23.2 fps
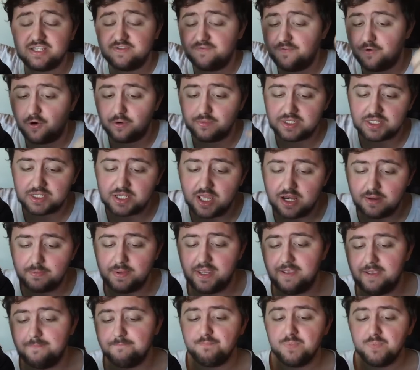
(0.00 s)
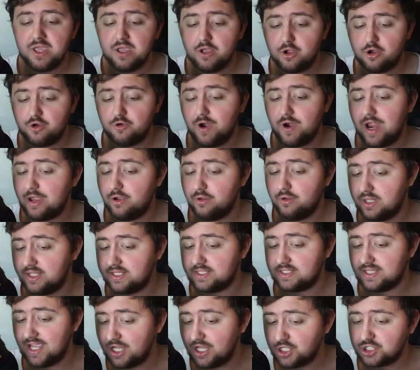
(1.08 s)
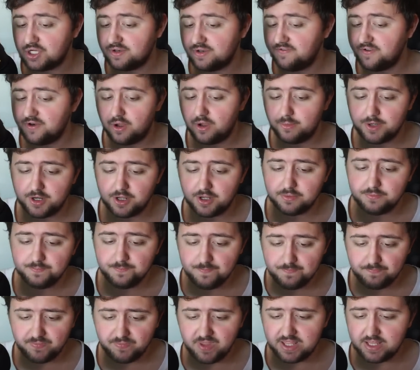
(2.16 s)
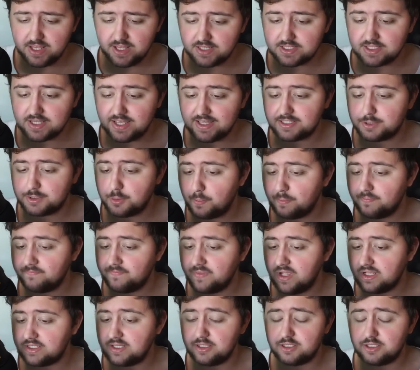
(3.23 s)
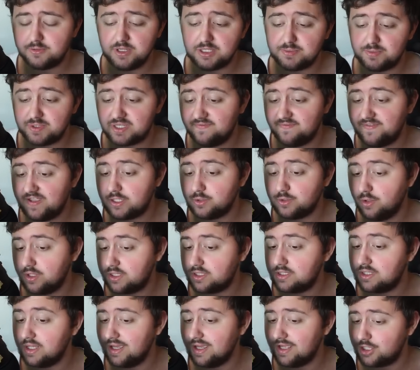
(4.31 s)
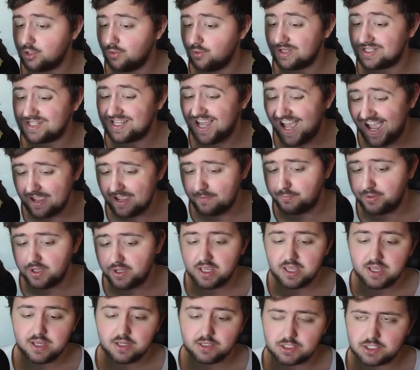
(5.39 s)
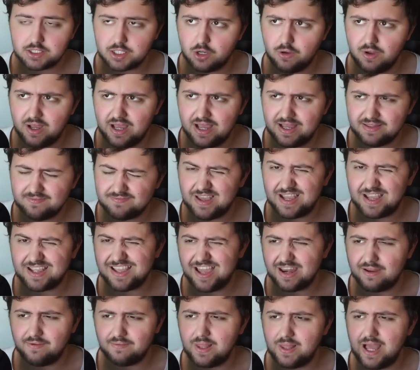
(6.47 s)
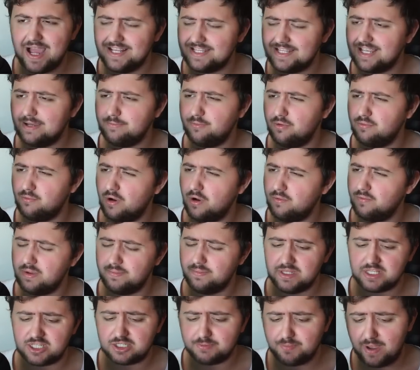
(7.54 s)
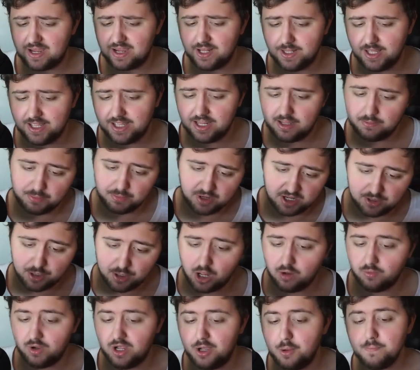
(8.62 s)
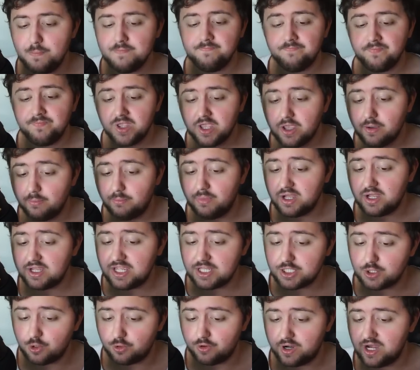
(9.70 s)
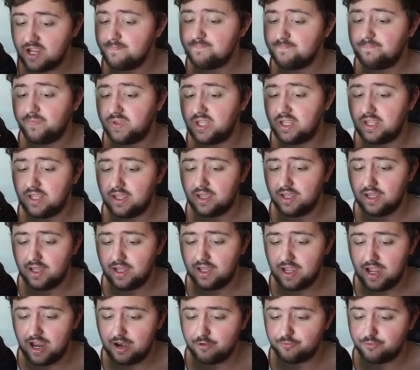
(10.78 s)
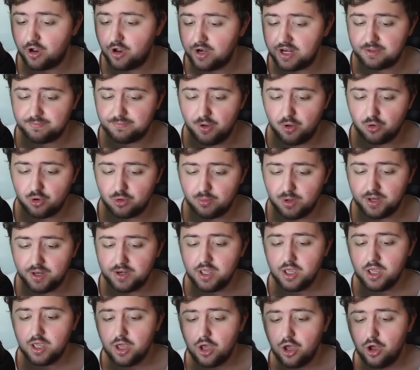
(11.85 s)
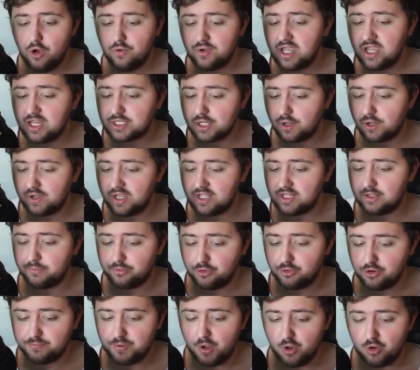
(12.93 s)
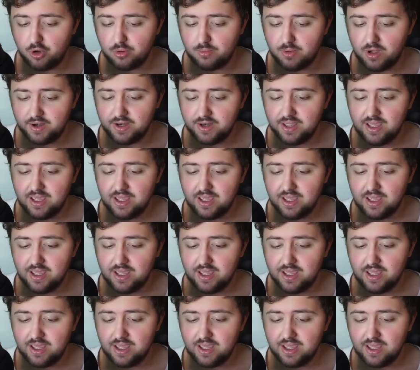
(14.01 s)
forms is going to be, cryolization phenomenon. And then he says it seems to be specific to a type. So that kind of lines up with what we've been speculating, but oh well. Monkey Dory, the ironic Pokemon, Okidogi, the brute Pokemon,